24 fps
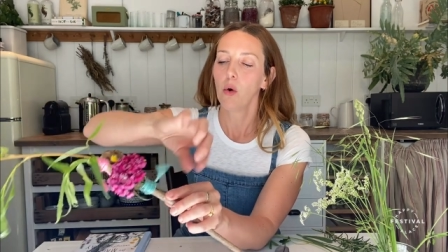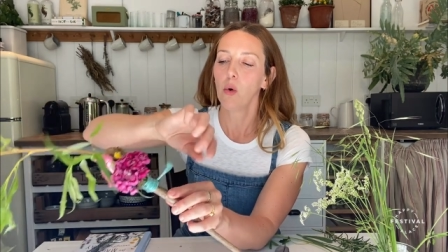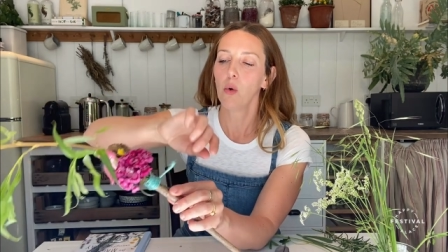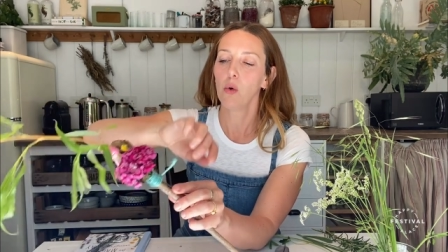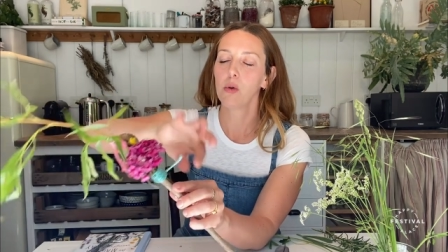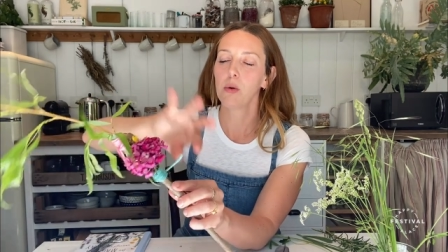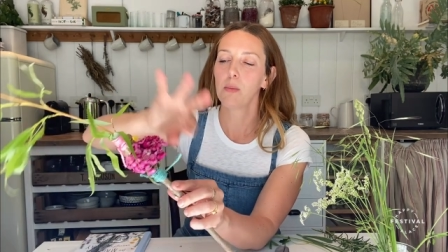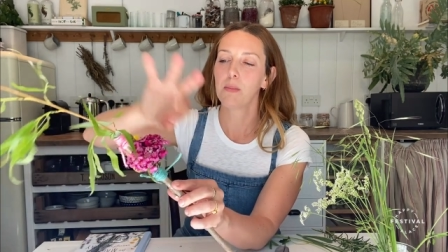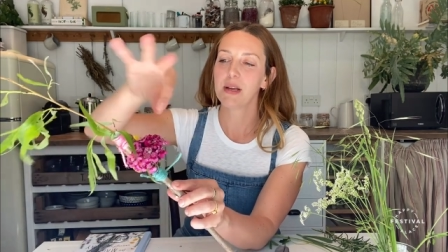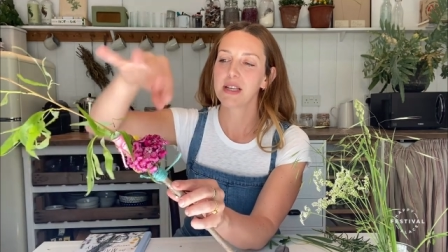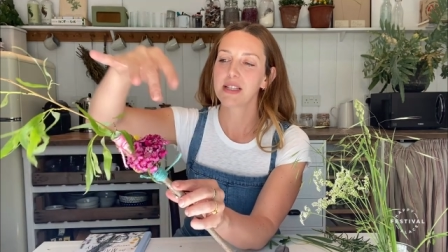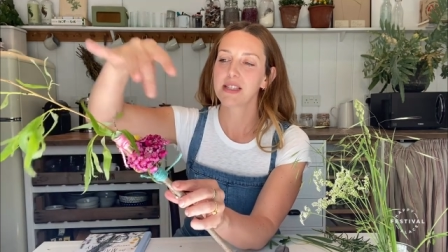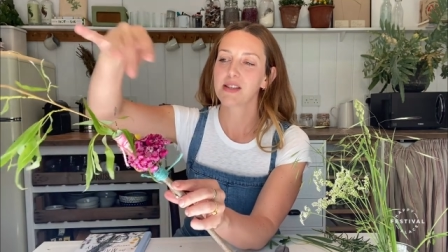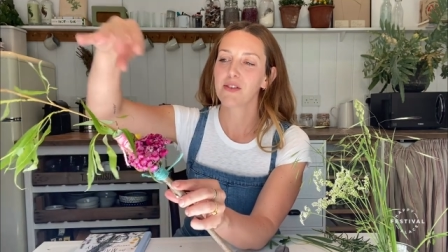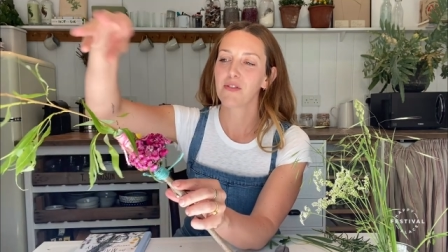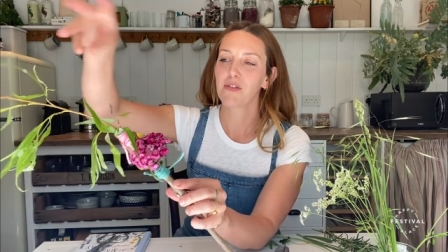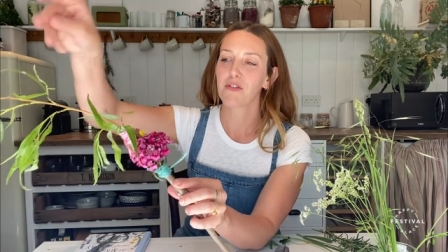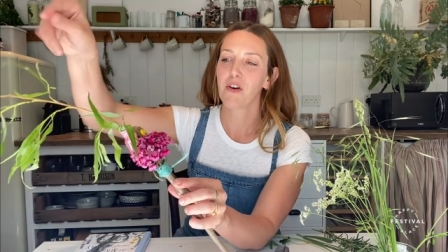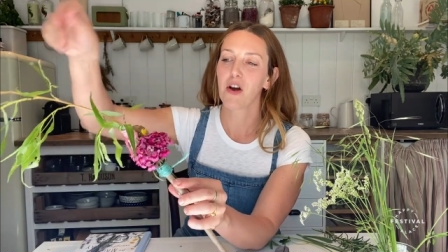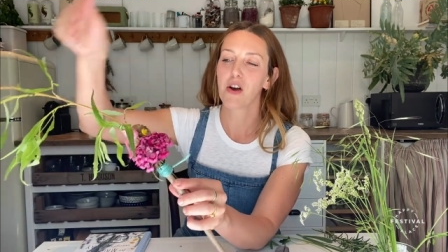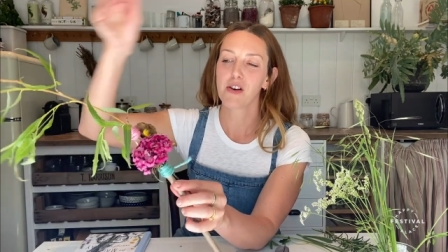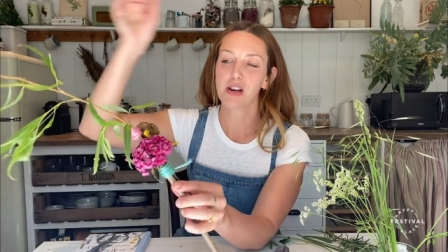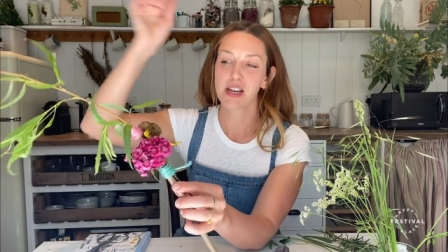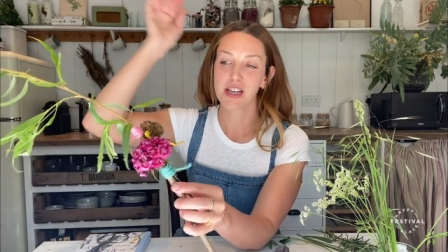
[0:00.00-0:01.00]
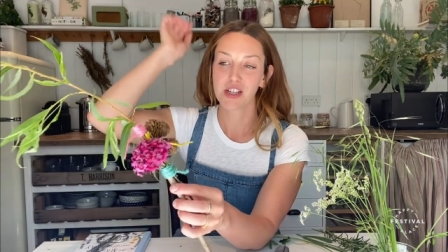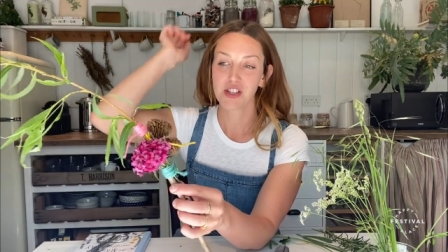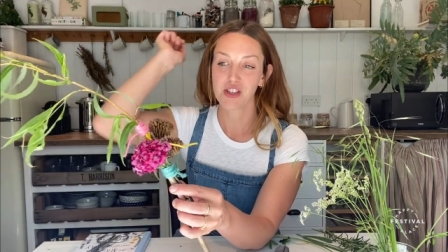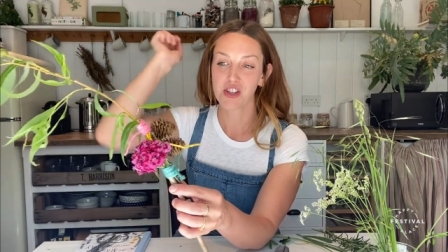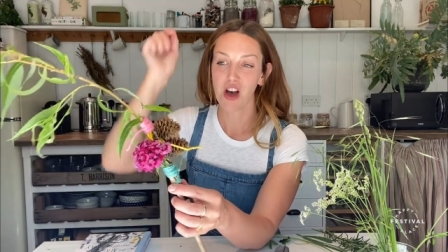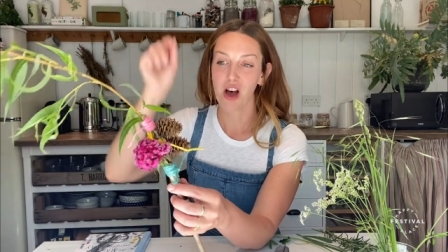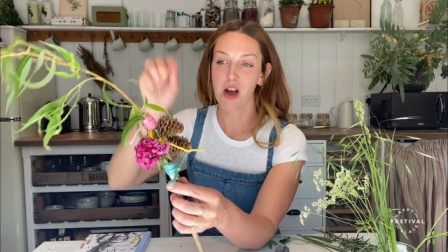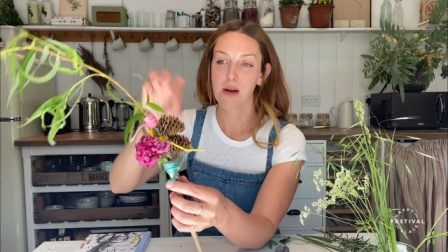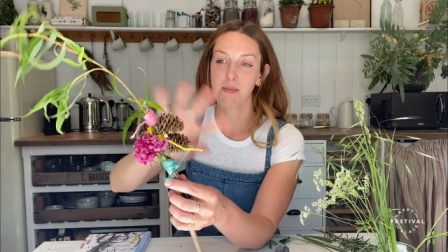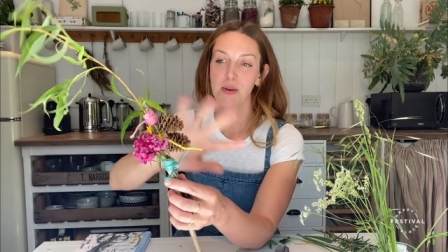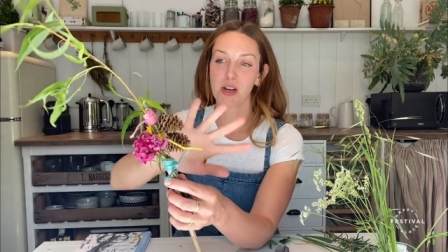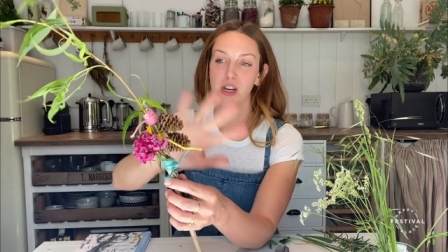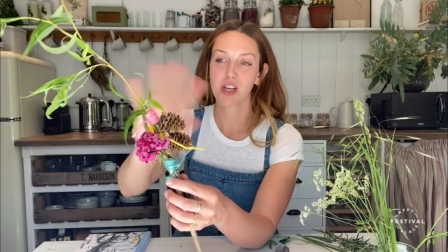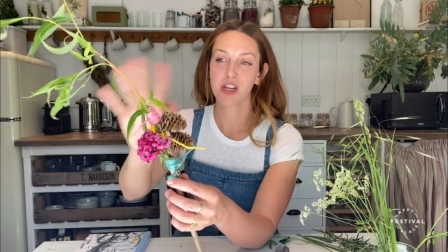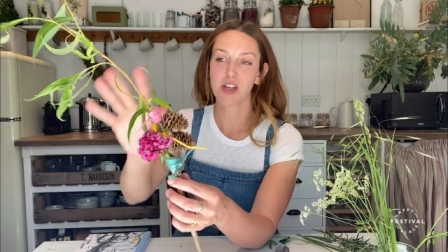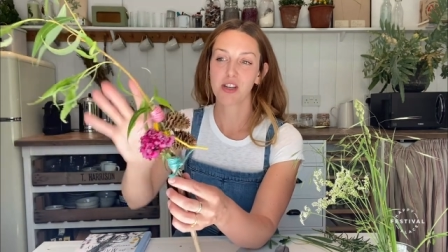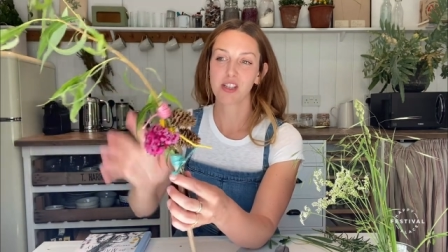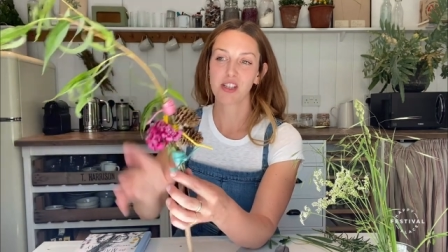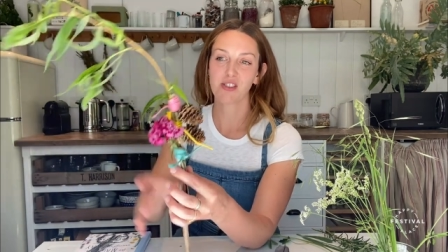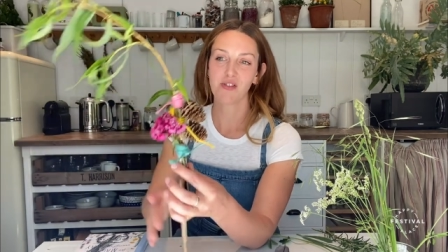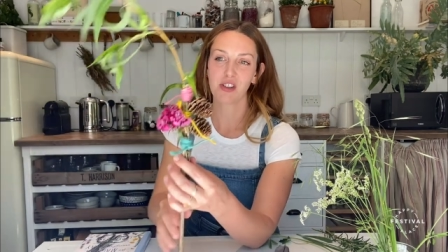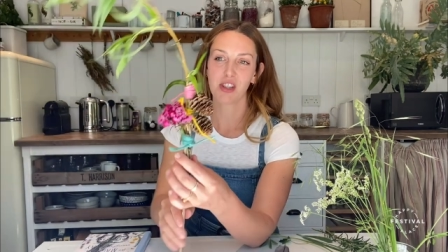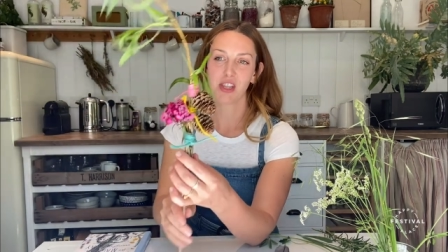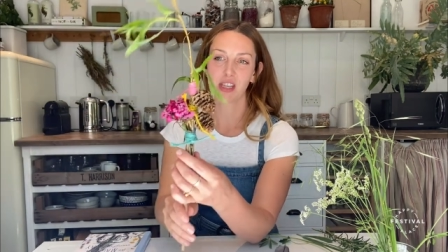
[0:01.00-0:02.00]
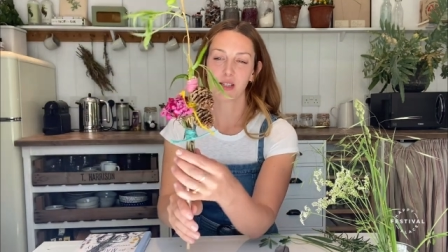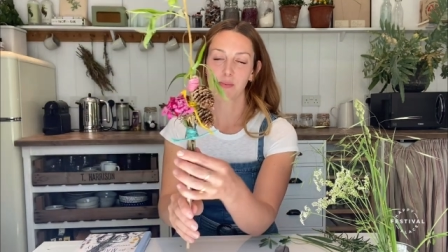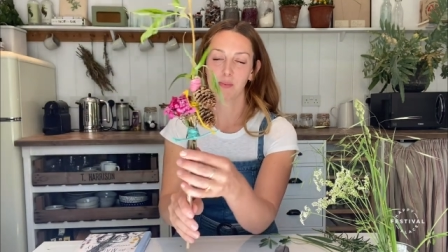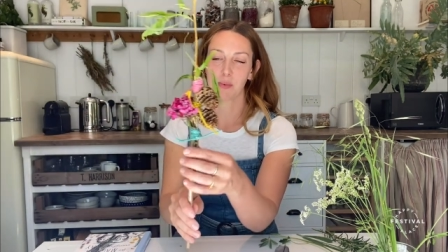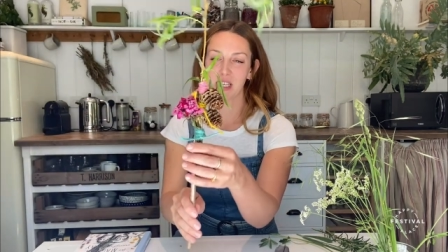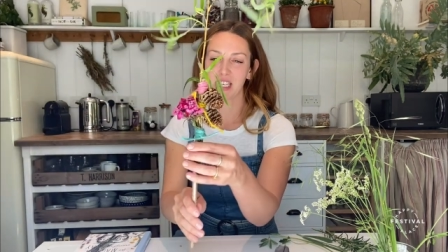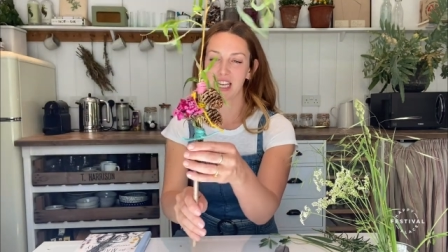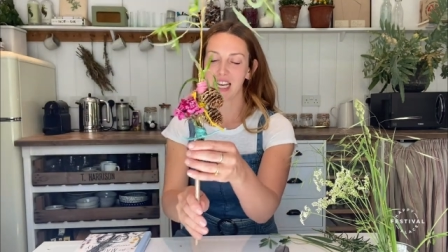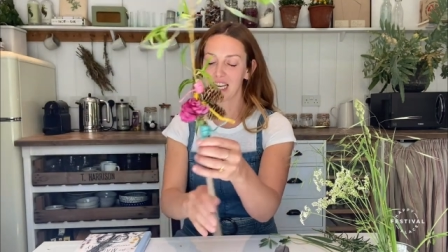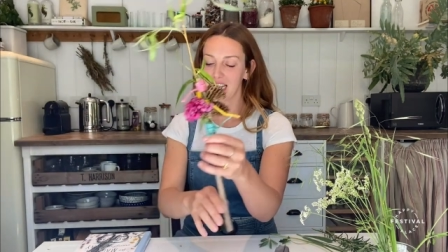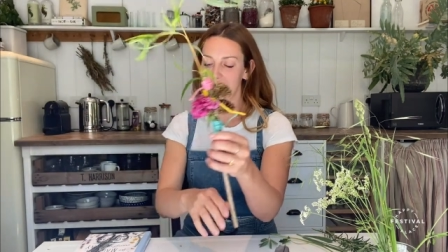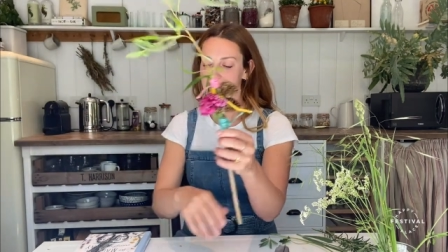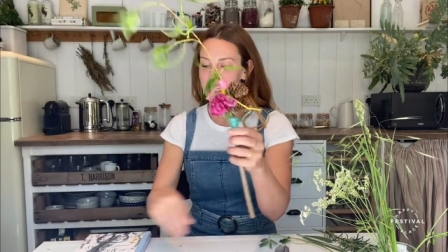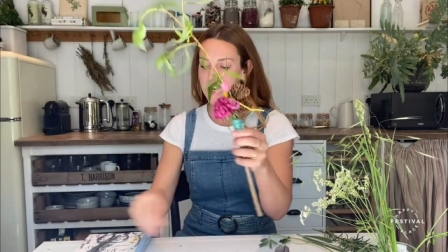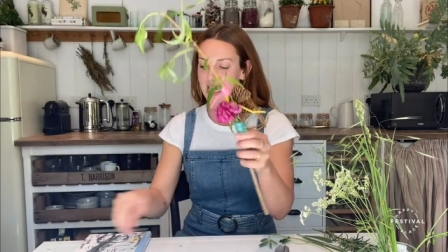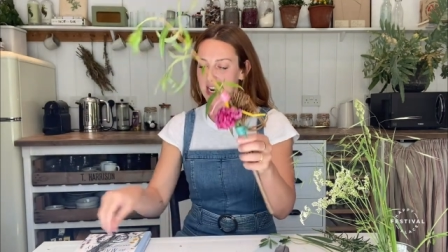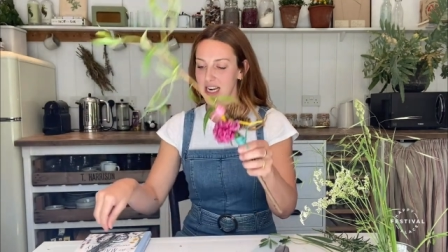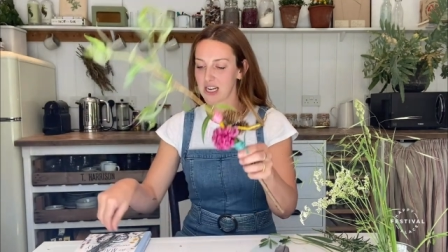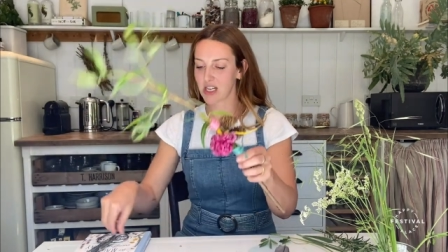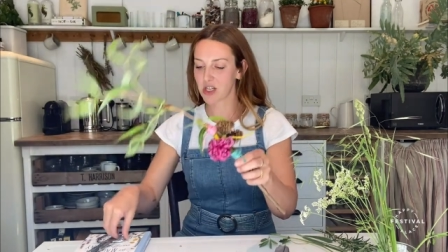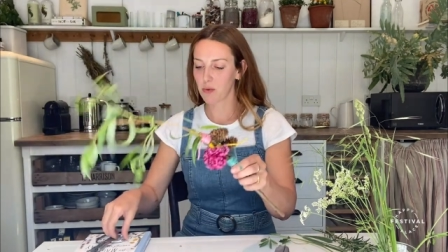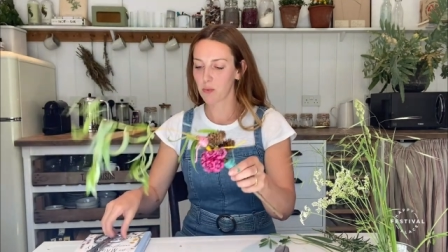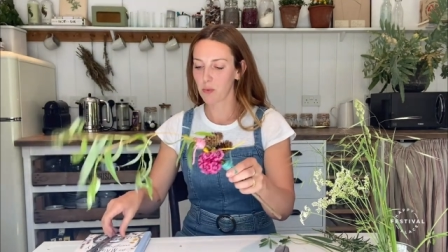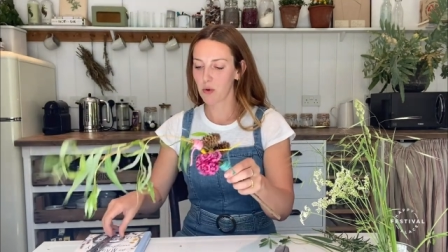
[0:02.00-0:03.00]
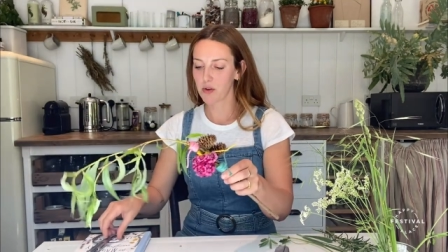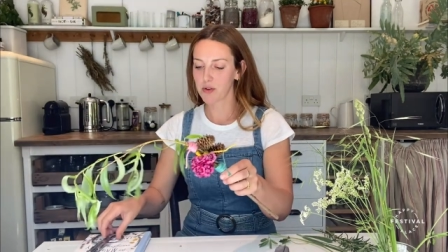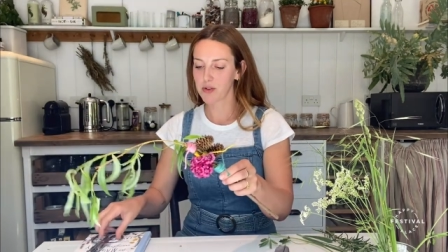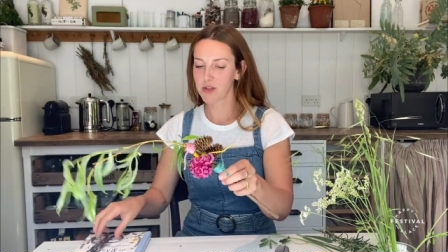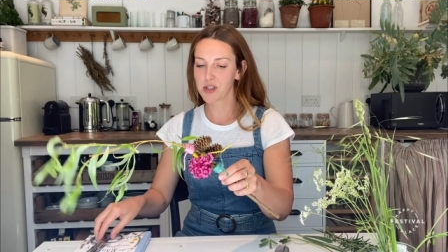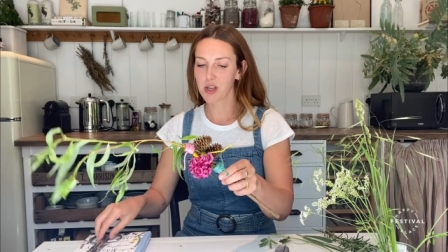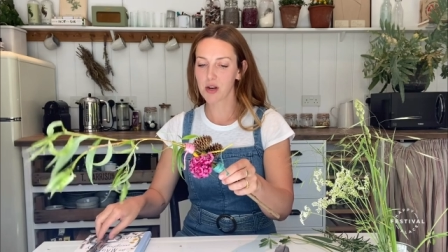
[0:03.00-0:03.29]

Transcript: all the bits of foliage that I'm going to use for this particular nature one.